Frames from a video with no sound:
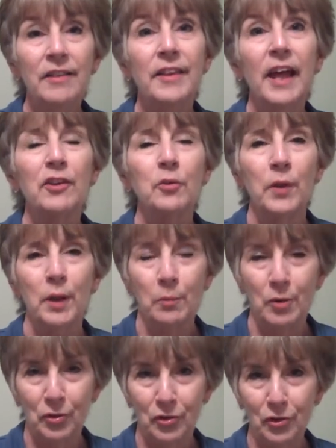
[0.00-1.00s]
That's what
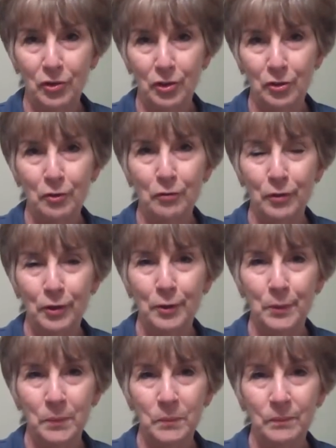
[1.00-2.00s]
hypnosis can do for
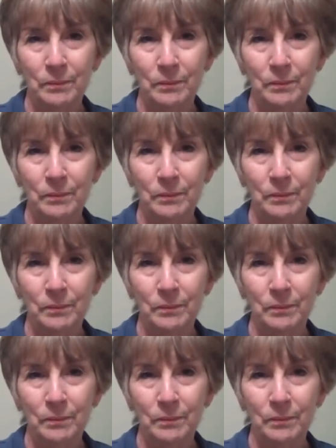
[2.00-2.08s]
you.